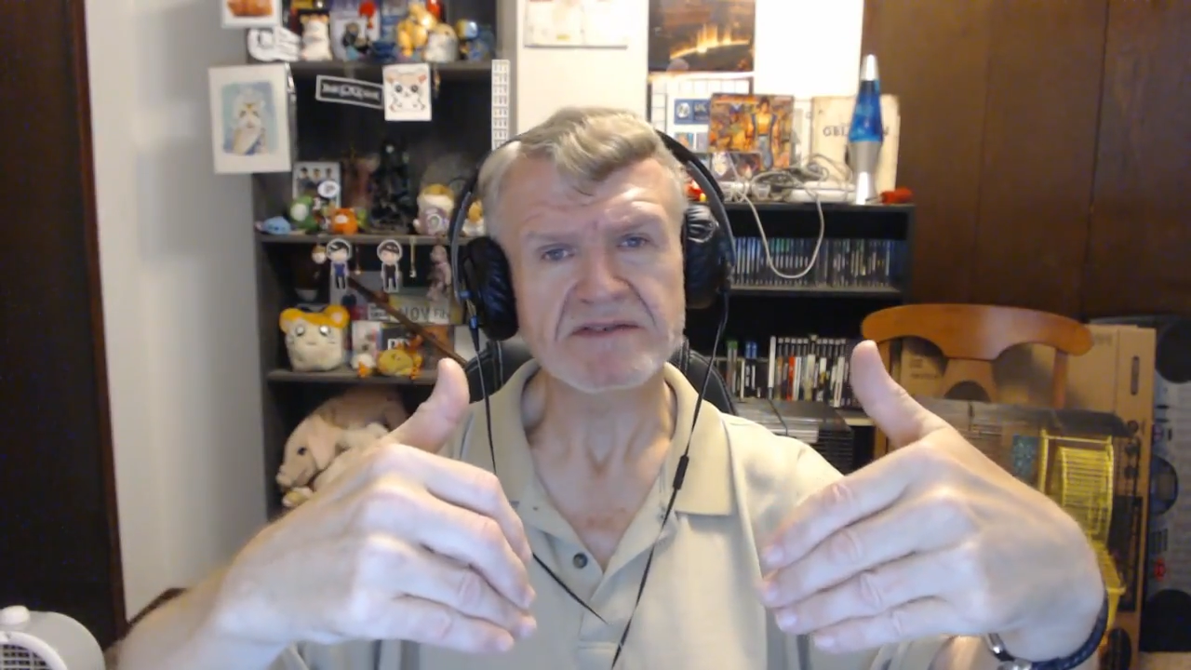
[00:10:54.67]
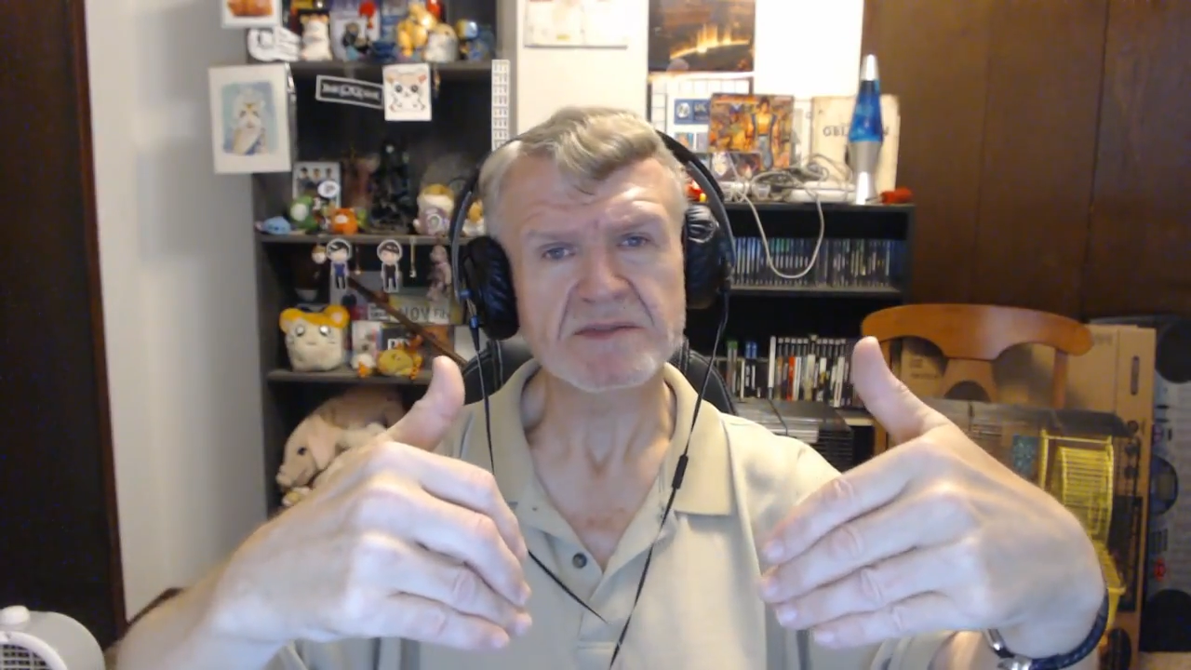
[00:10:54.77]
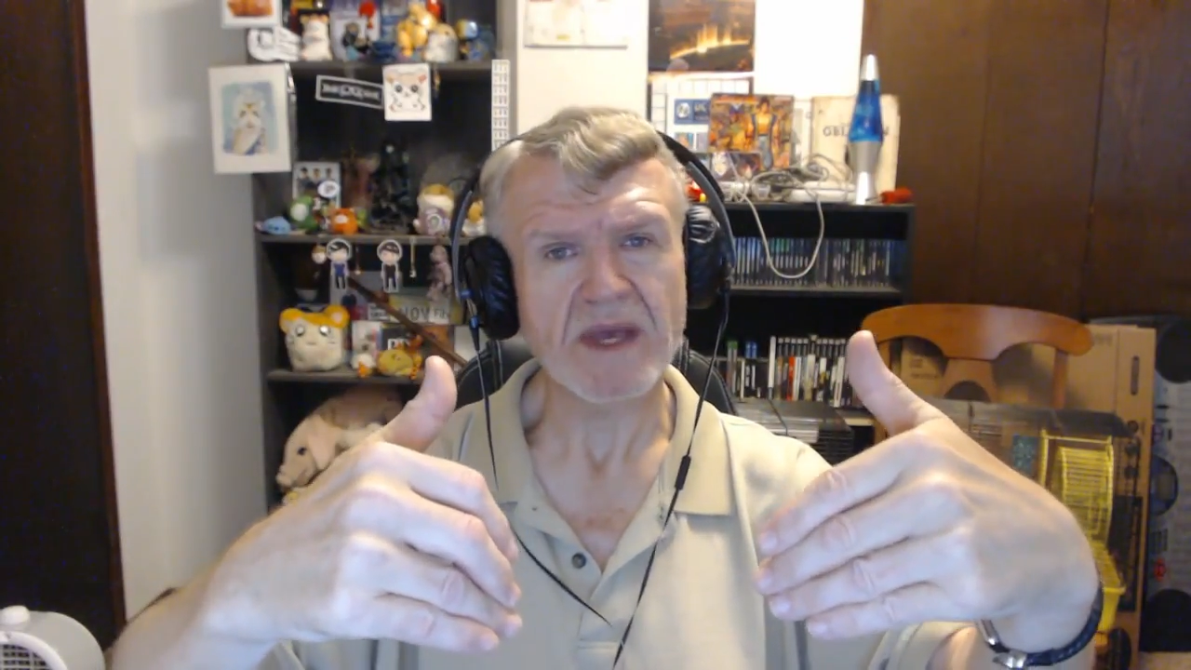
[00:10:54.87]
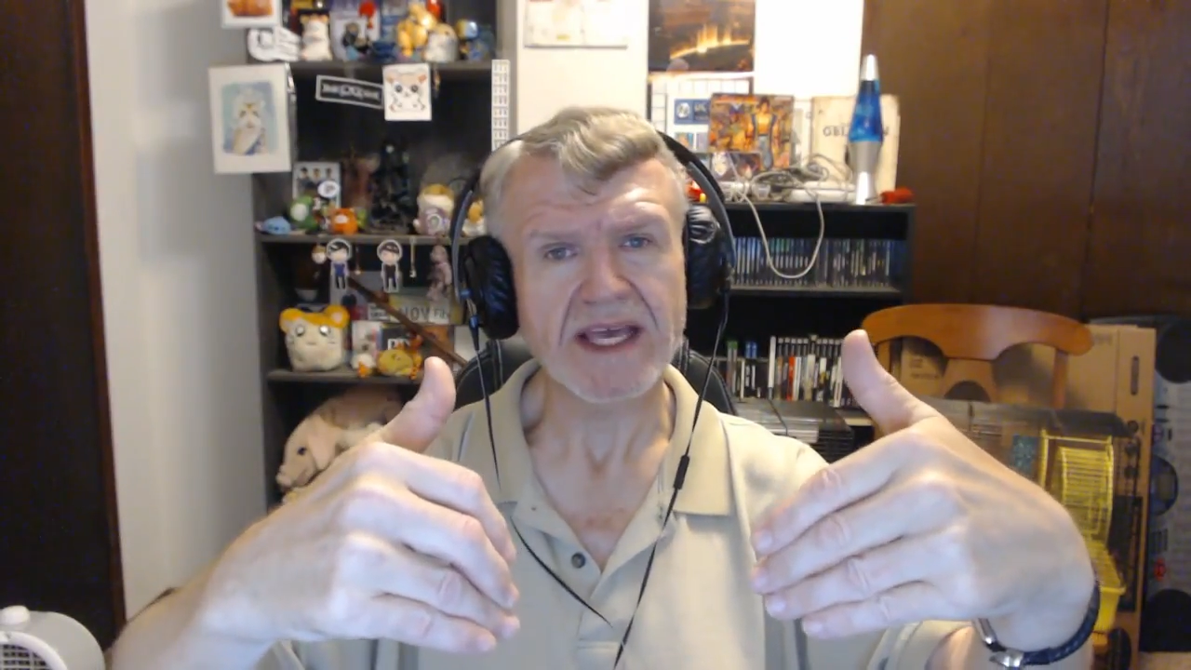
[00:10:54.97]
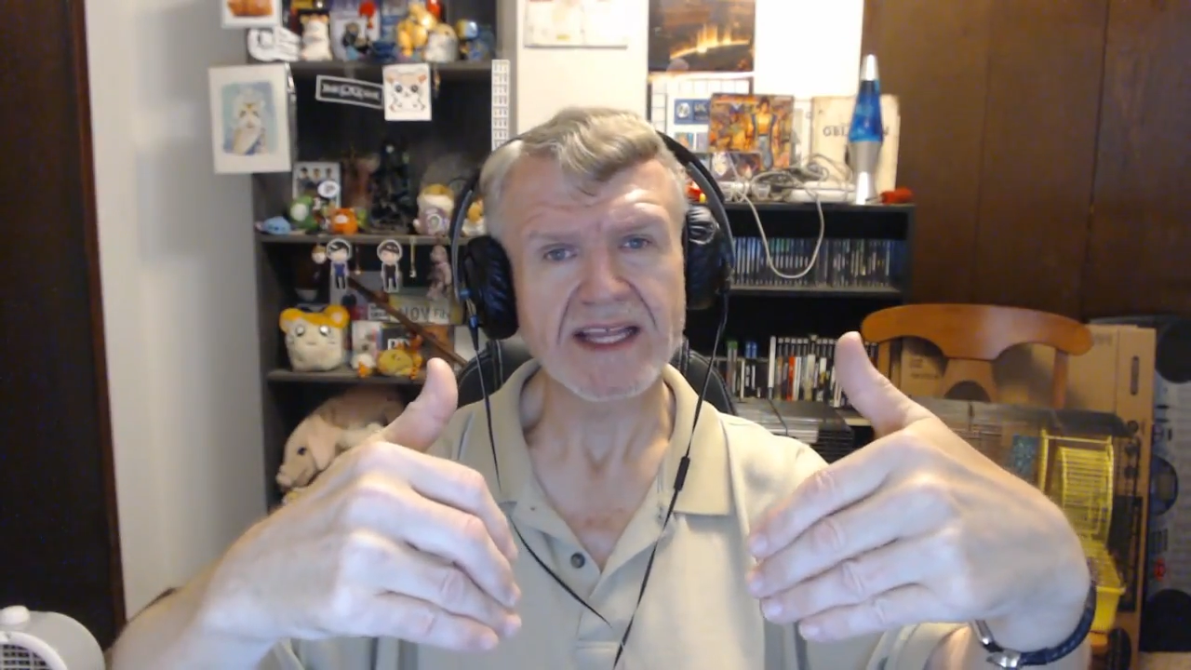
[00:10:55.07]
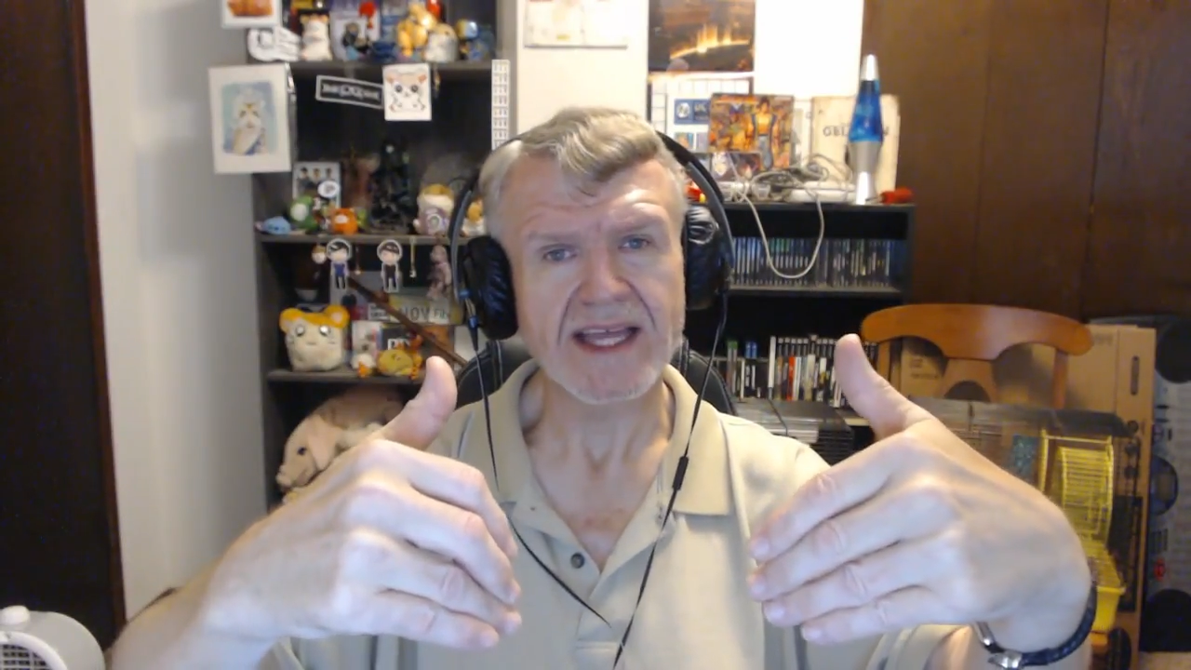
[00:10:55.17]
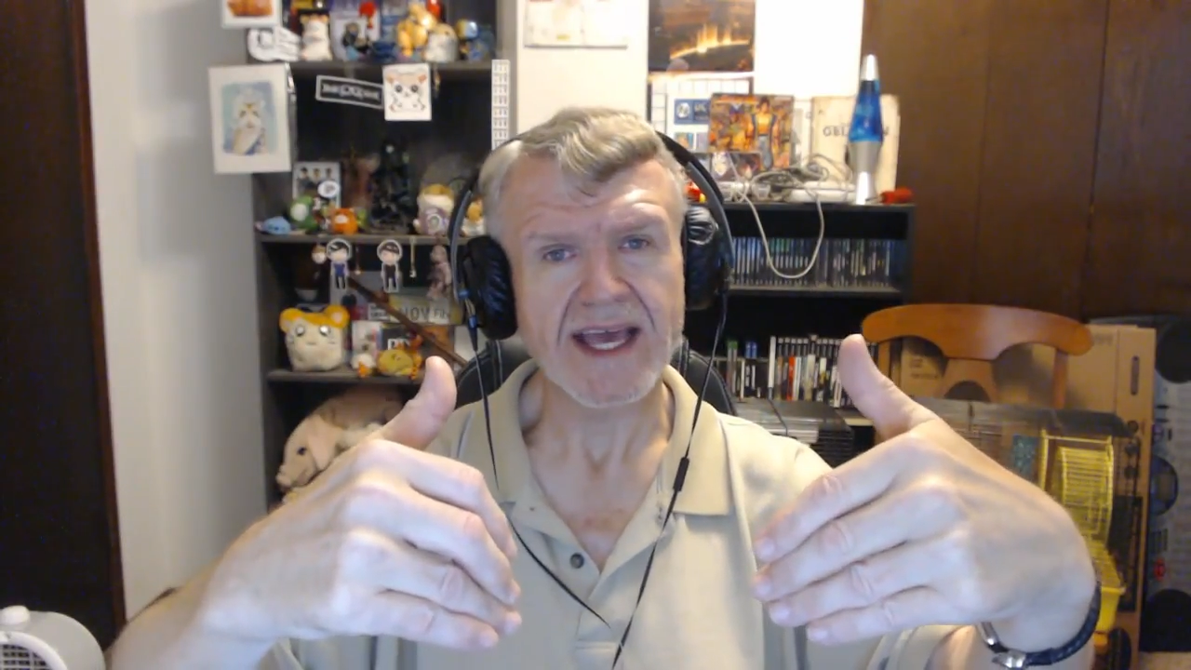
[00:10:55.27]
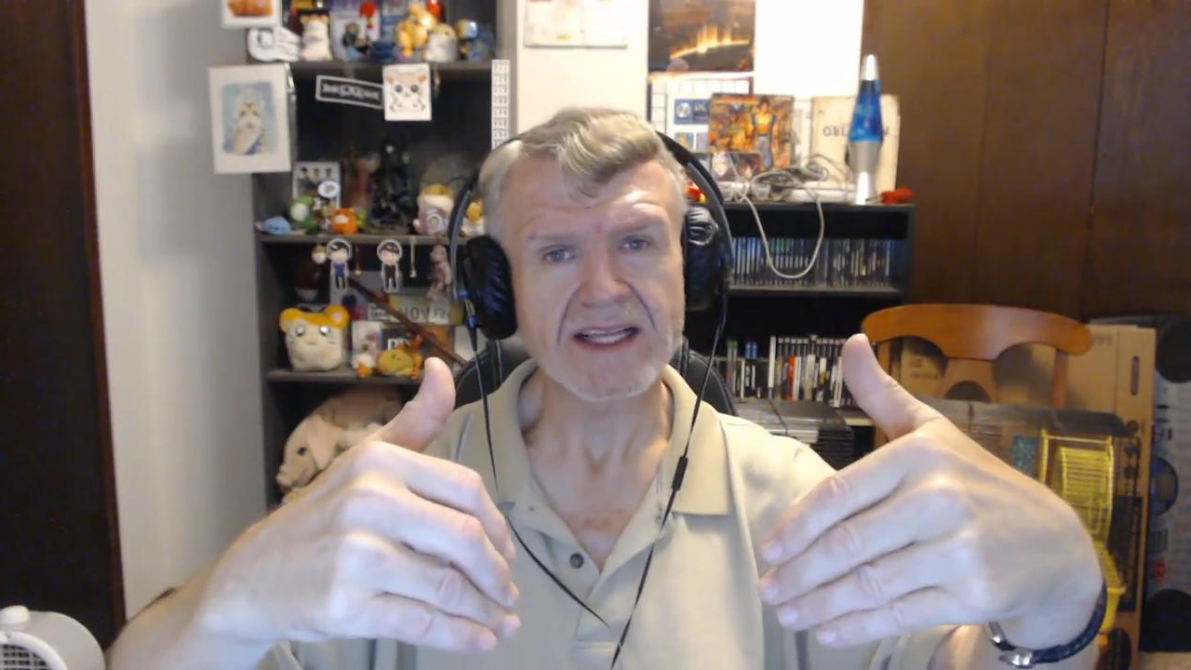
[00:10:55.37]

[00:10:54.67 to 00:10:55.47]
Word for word: of speaking the